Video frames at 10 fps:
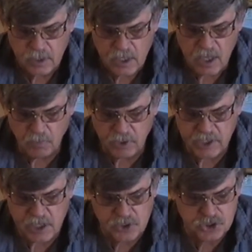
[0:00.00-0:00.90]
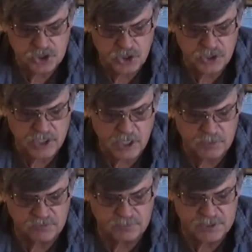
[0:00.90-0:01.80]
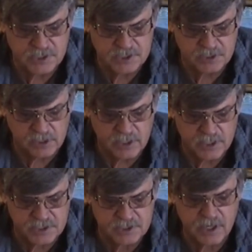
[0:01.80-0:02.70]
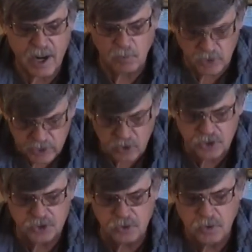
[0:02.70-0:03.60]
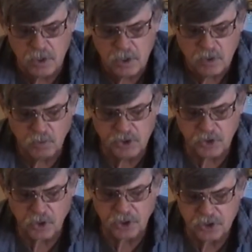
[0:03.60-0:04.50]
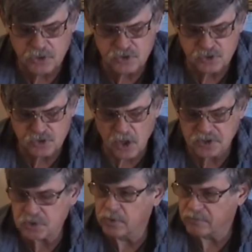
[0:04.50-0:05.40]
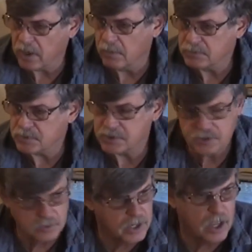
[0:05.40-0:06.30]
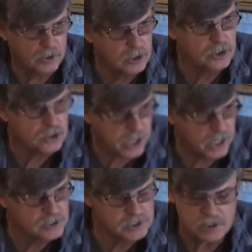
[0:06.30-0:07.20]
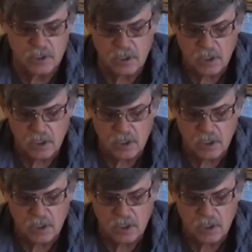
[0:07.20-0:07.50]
And when he understood that he was from Sicily, he said, I will hear you when your accusers also have come. So he says, okay, I'll hear your case.